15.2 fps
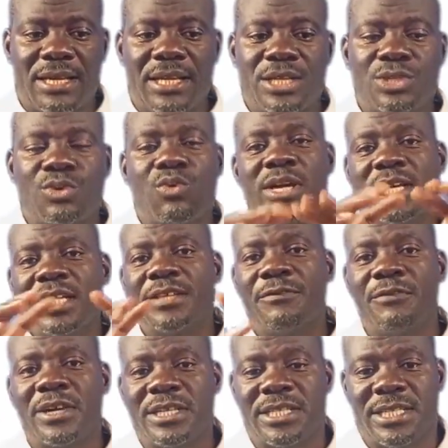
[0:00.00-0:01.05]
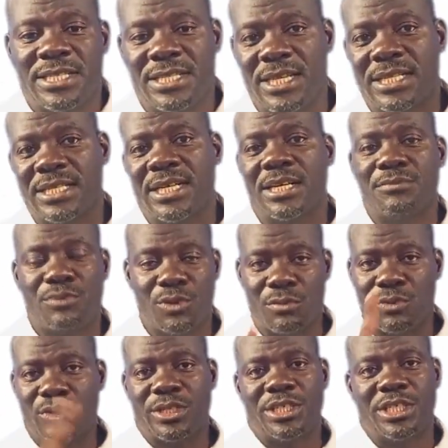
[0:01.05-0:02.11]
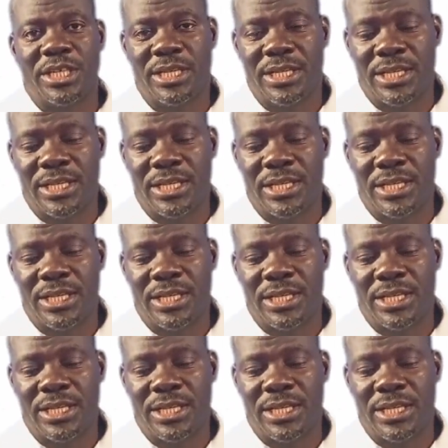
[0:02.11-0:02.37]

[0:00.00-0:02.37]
So what are the factors that can promote gender